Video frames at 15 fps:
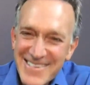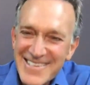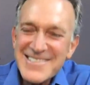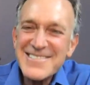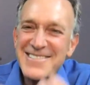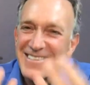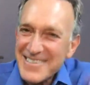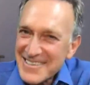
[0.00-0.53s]

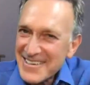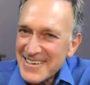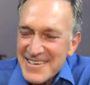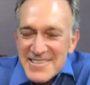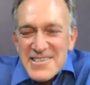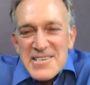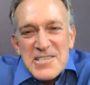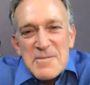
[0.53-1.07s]
just, to,
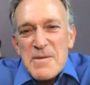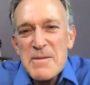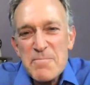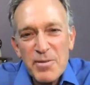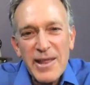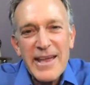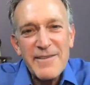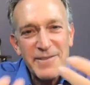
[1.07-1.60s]
just to be
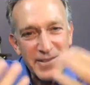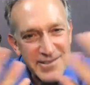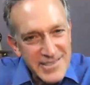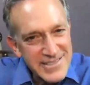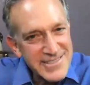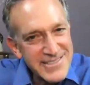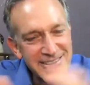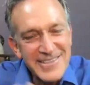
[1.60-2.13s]
playful,
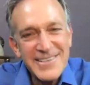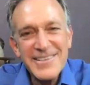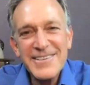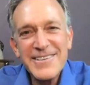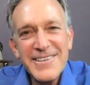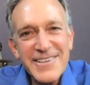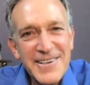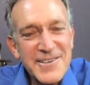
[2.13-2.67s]
just to
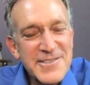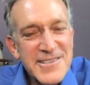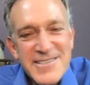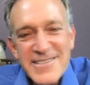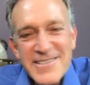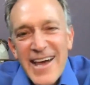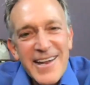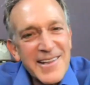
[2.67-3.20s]
you know, just
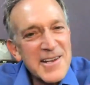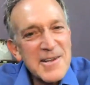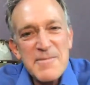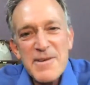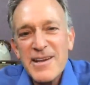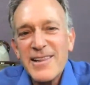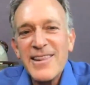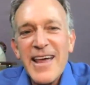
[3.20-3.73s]
to add a little
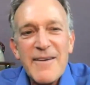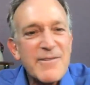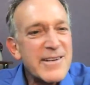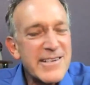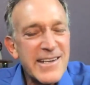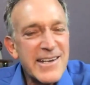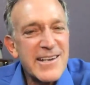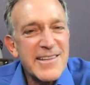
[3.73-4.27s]
bit of
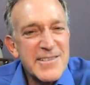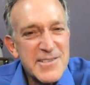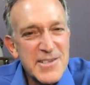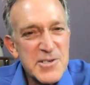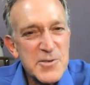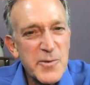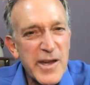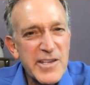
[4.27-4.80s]
levity to the
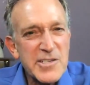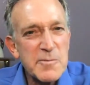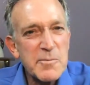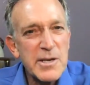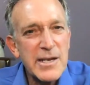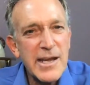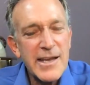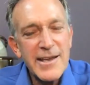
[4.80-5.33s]
situation.
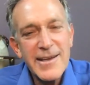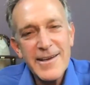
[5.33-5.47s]
Okay.